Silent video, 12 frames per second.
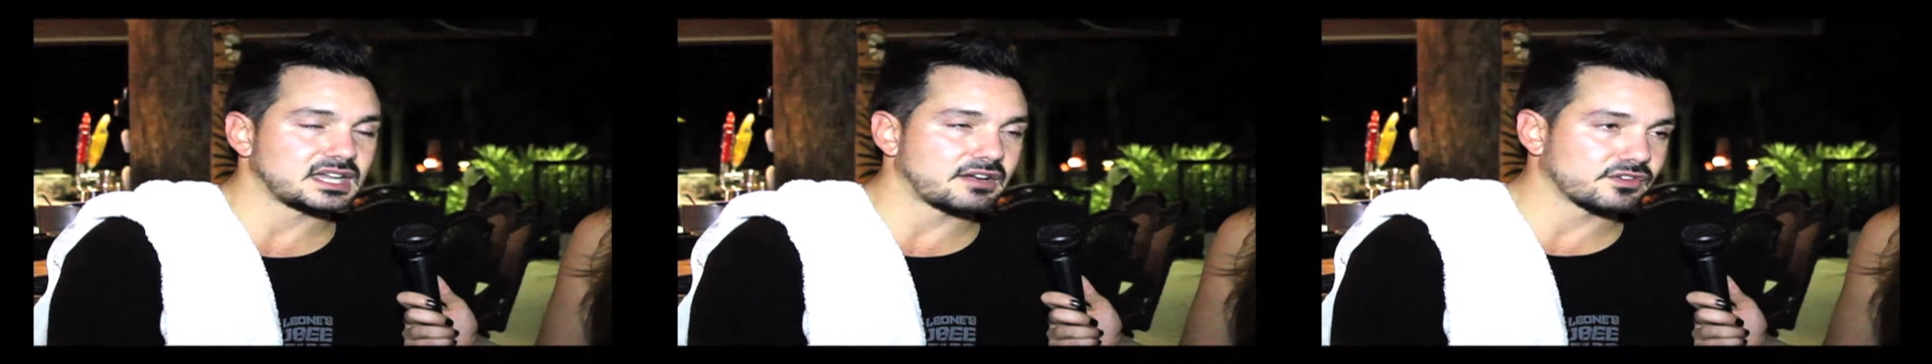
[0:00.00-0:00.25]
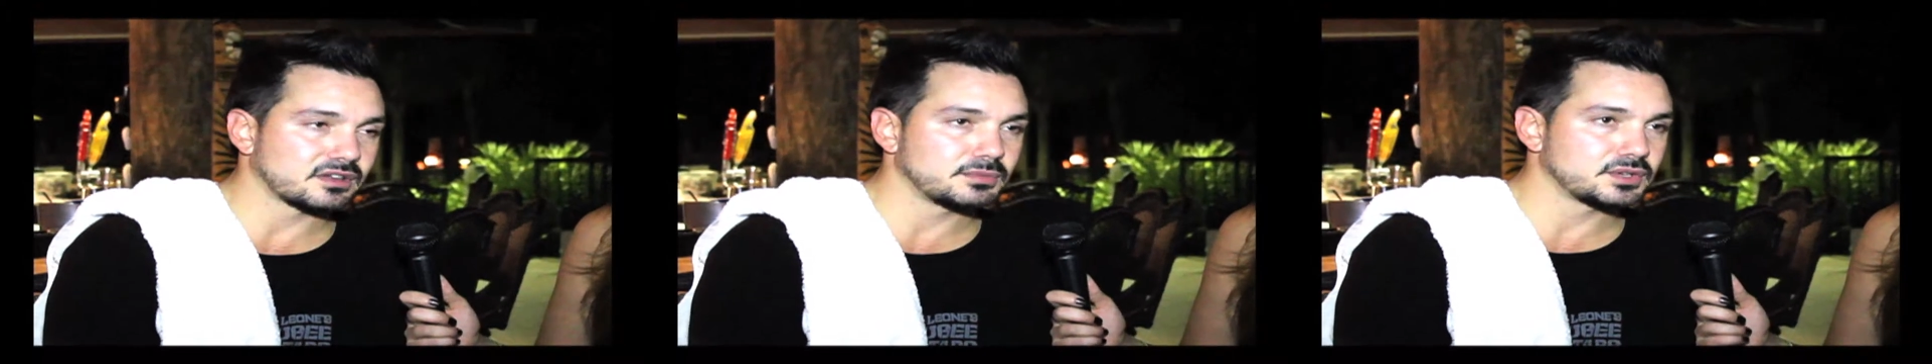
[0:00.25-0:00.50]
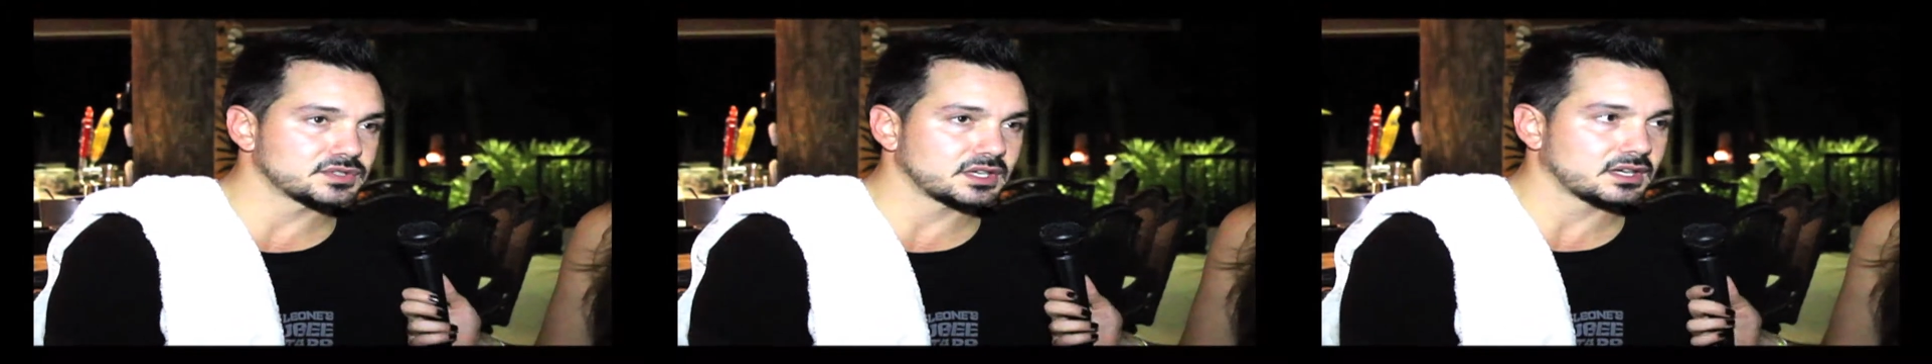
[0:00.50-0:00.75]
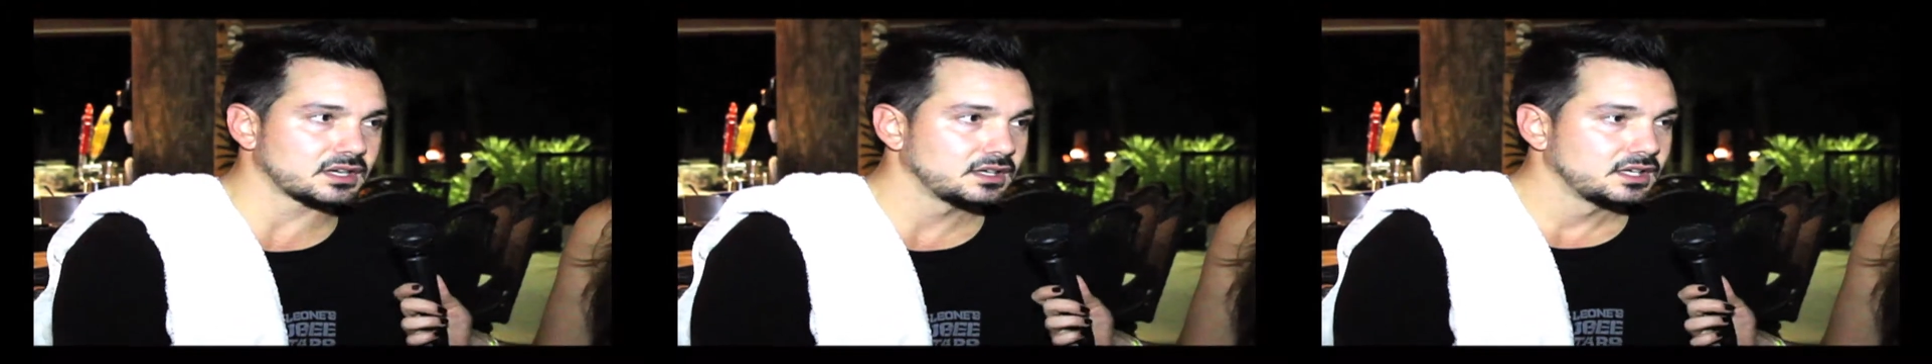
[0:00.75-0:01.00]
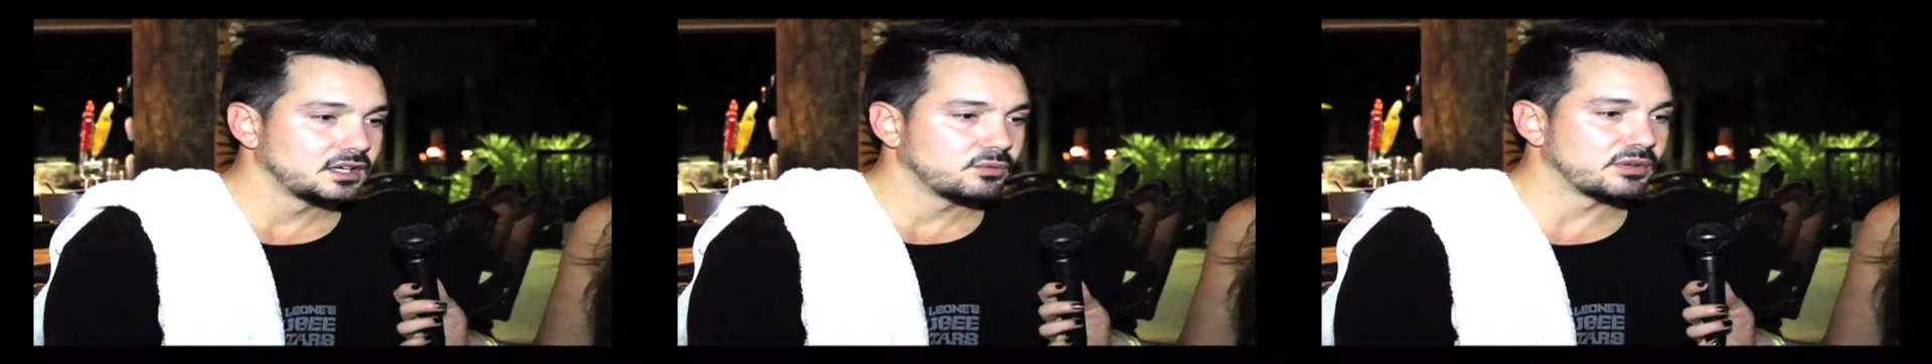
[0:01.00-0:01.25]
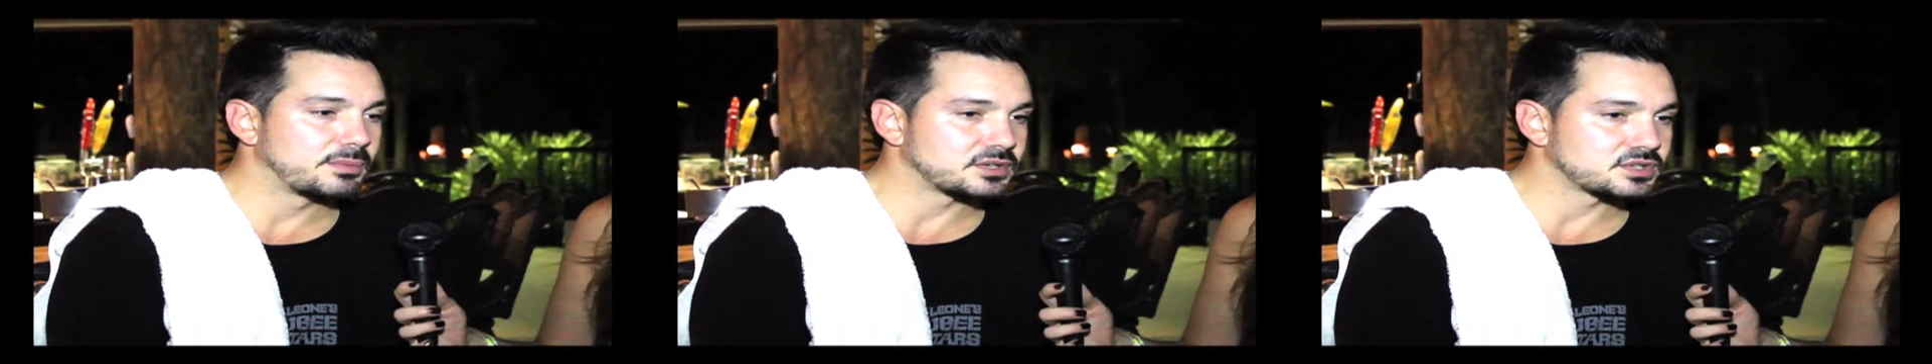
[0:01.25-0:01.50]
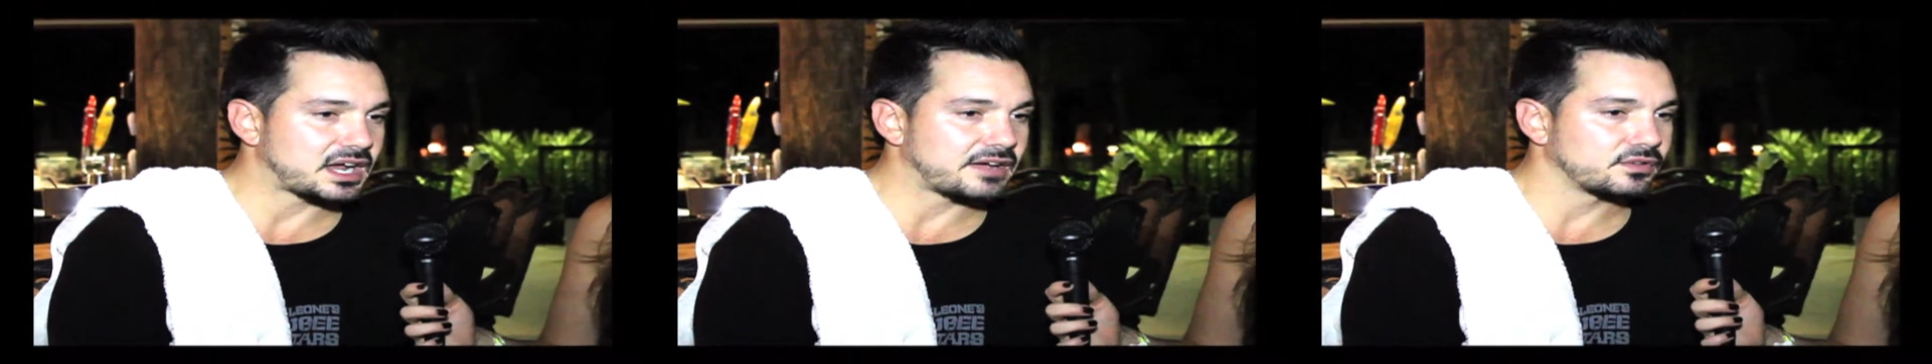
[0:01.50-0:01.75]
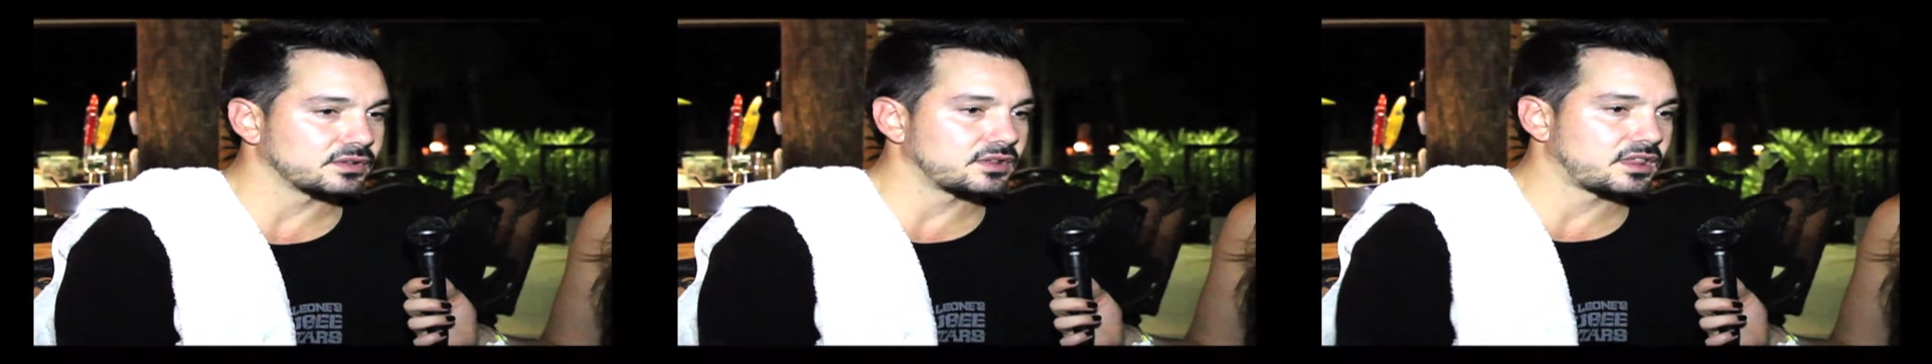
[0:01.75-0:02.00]
African music. We've been
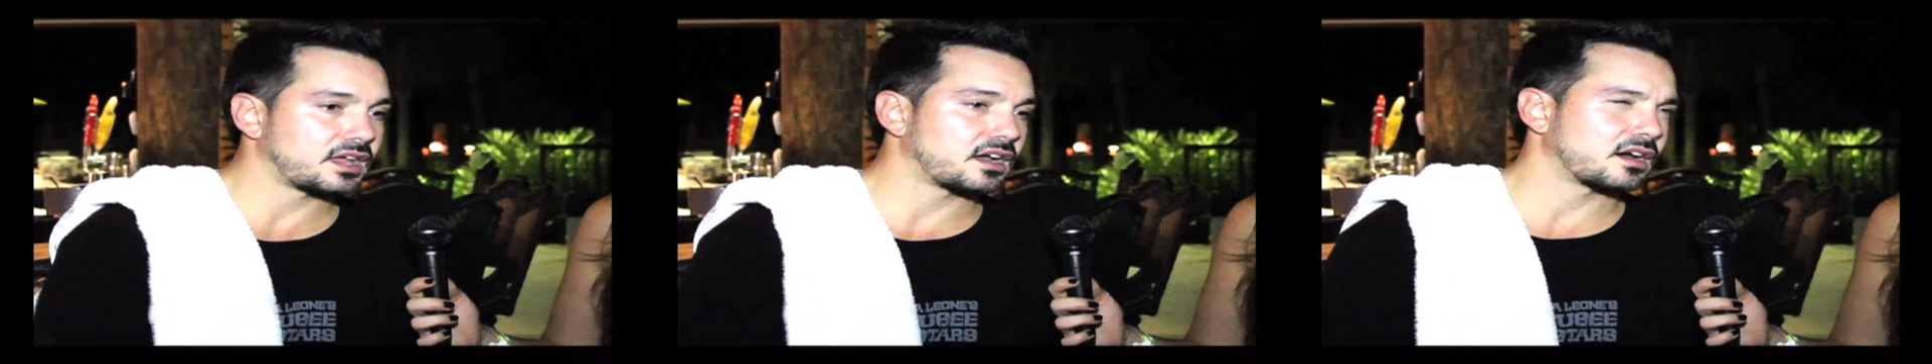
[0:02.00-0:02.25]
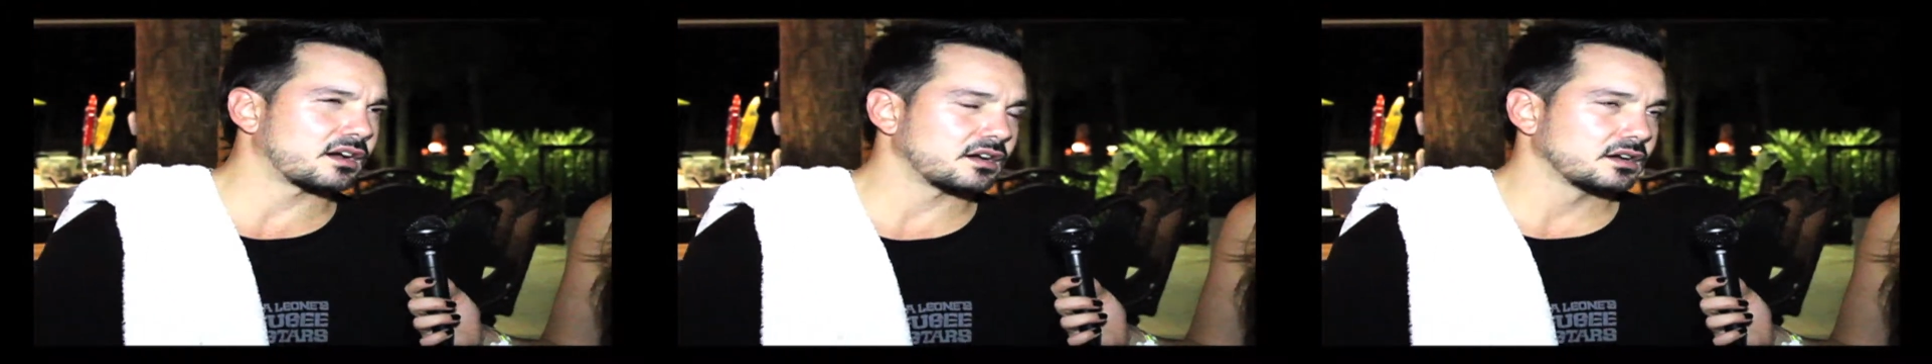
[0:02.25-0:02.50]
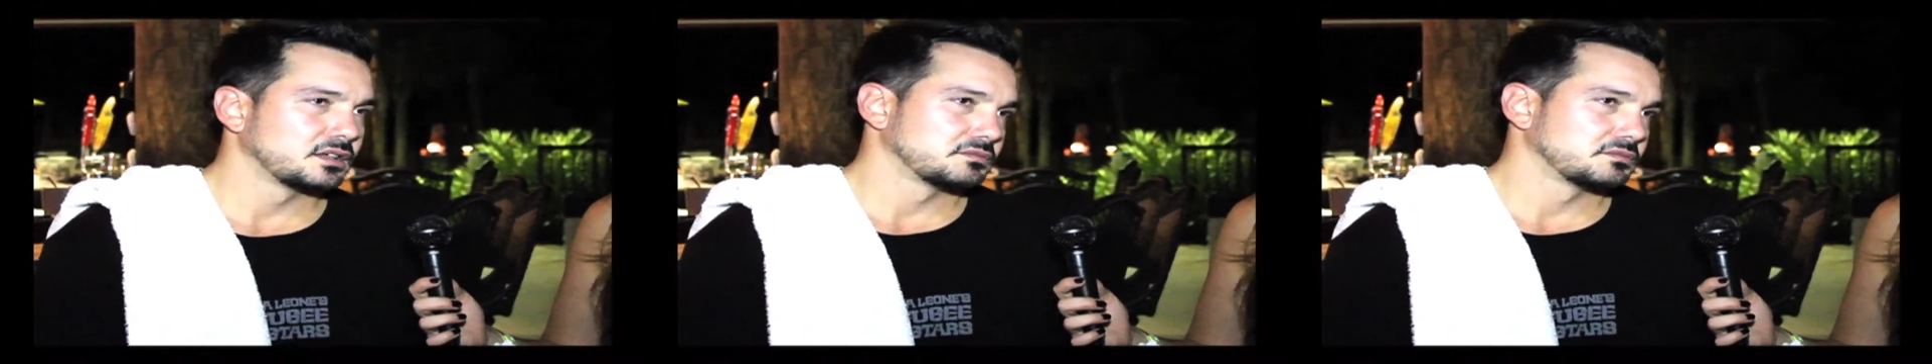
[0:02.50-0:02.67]
traveling there